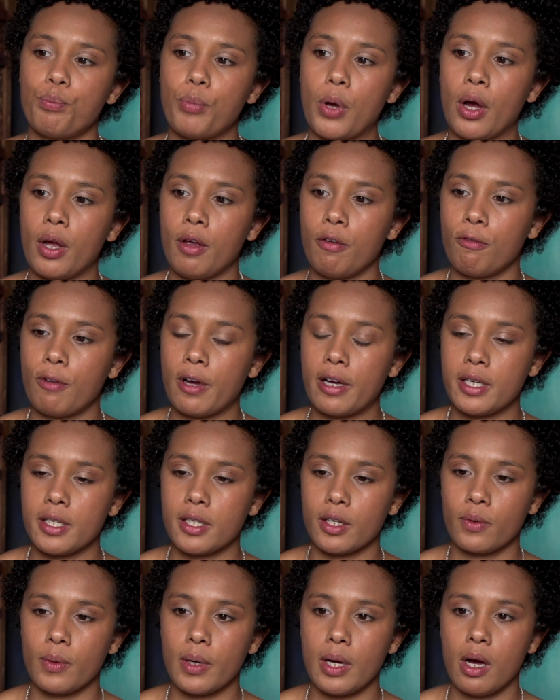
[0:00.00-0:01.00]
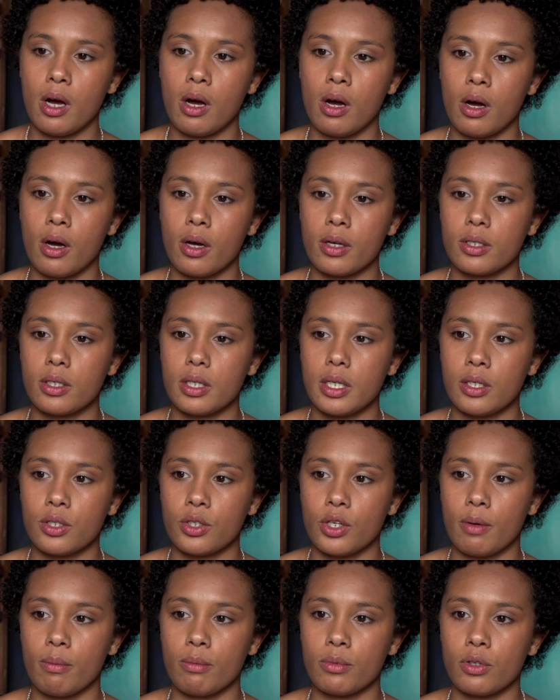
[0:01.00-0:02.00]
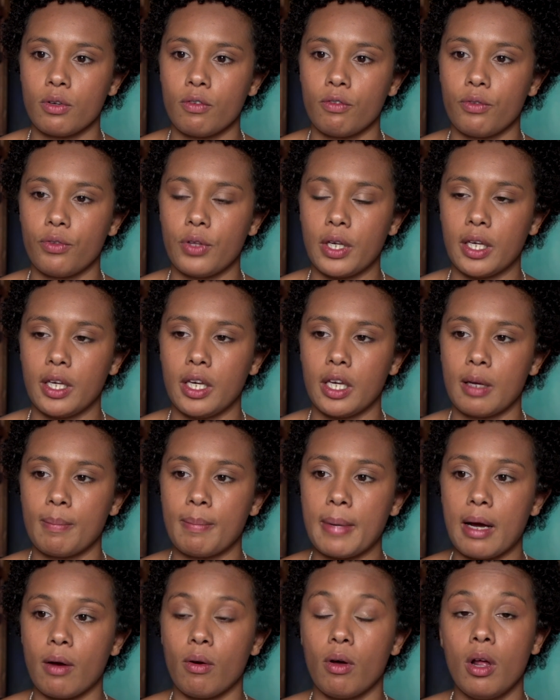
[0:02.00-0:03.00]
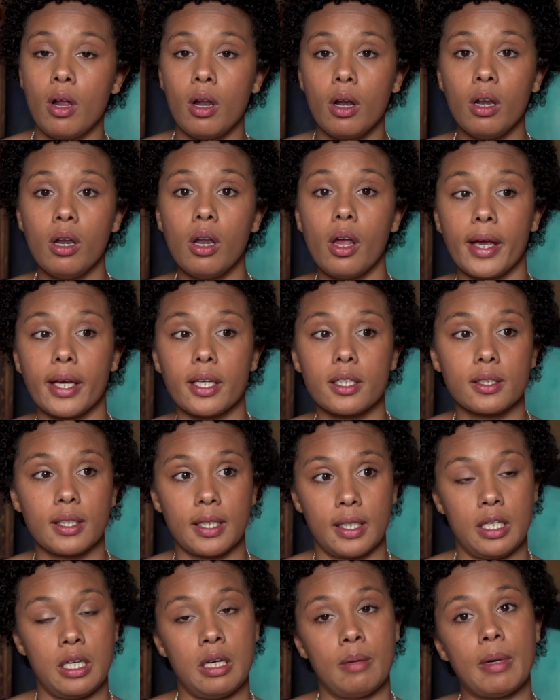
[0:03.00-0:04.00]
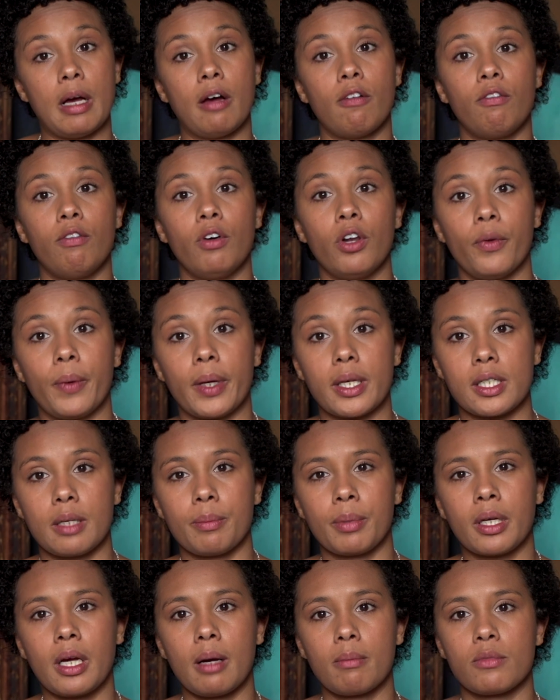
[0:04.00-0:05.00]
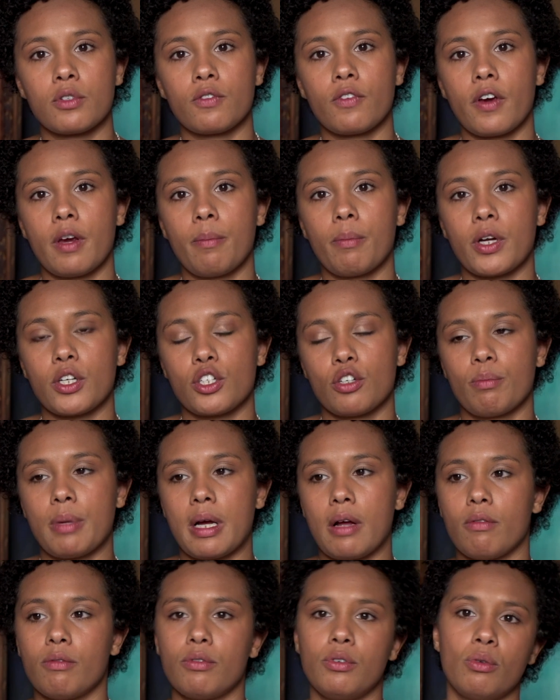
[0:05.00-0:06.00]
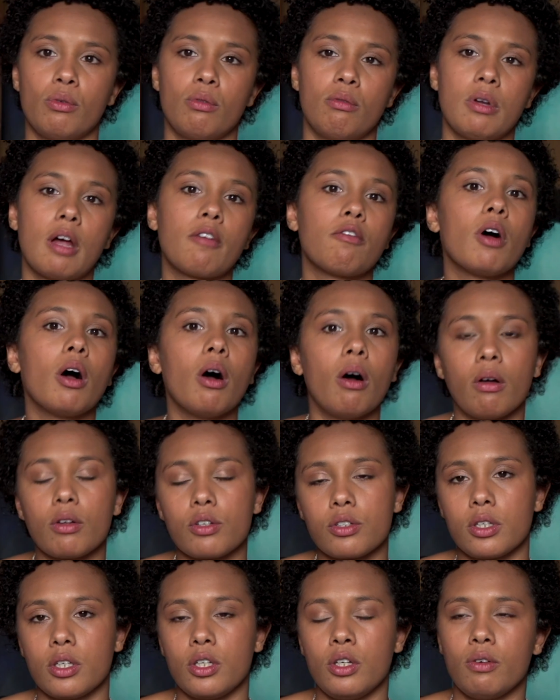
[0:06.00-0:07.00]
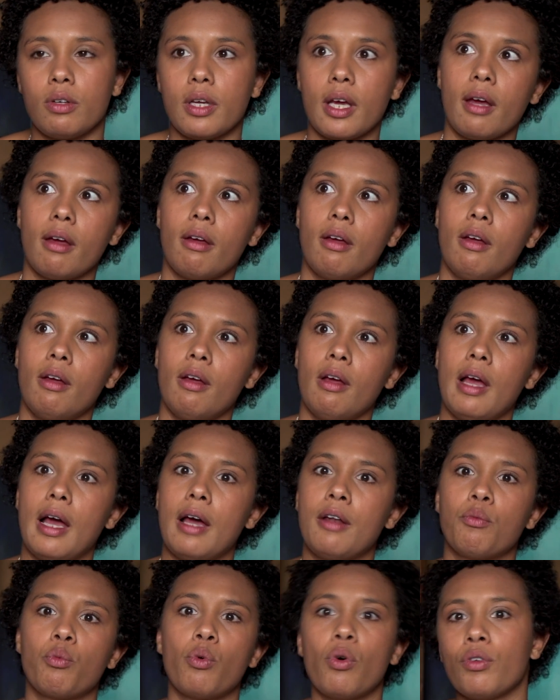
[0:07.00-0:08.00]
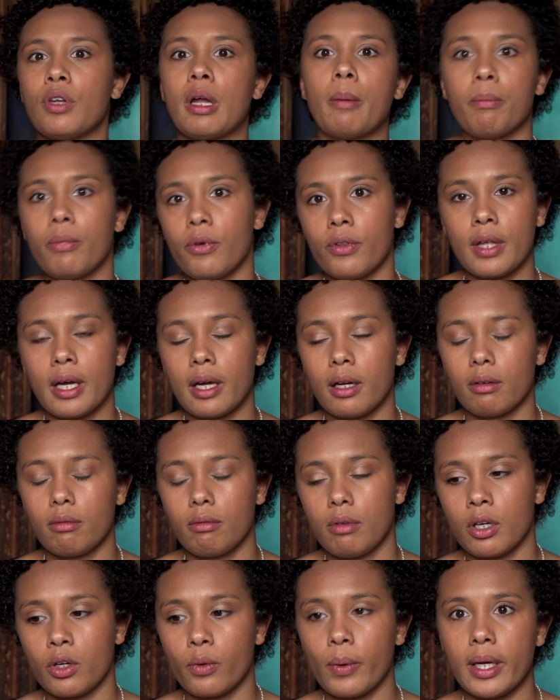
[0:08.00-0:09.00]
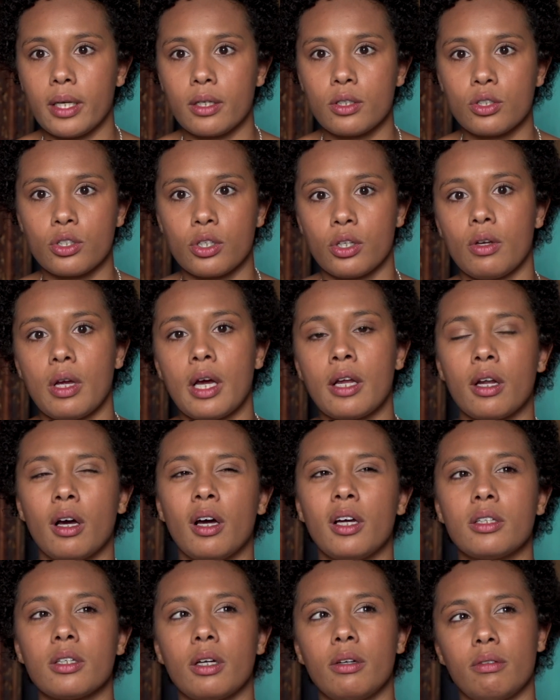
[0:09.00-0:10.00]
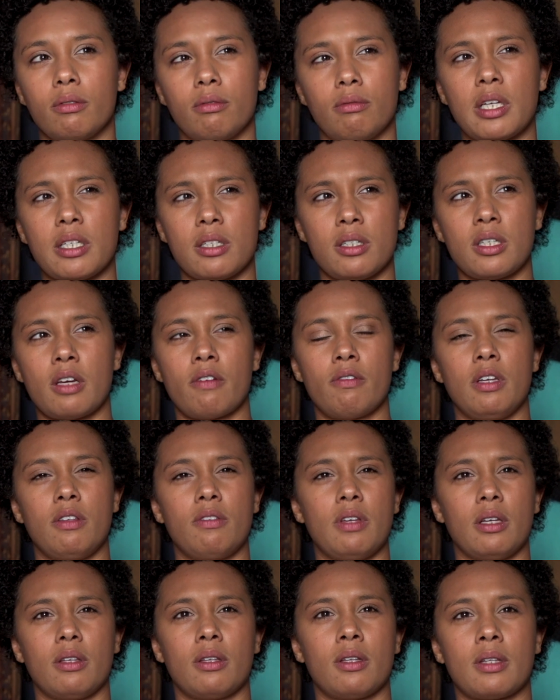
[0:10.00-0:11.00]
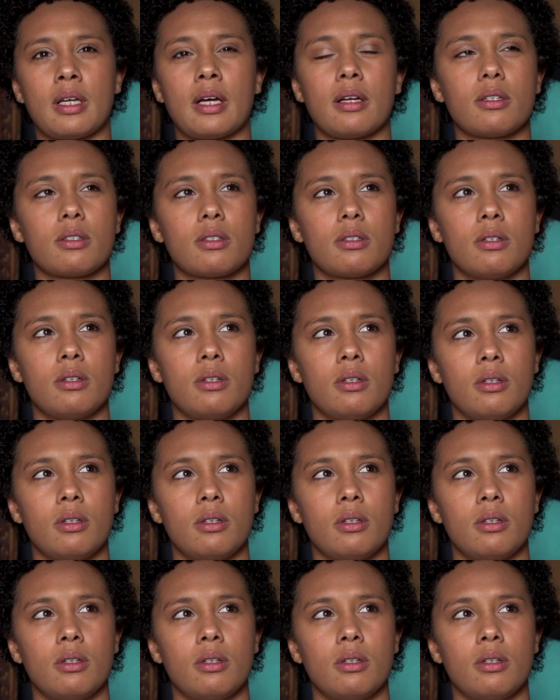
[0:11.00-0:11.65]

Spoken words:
I find it quite hard in terms of thinking about likes, thinking about followings. It becomes very much about your love hearts that you get and what number that equates to, and I don't necessarily think that that's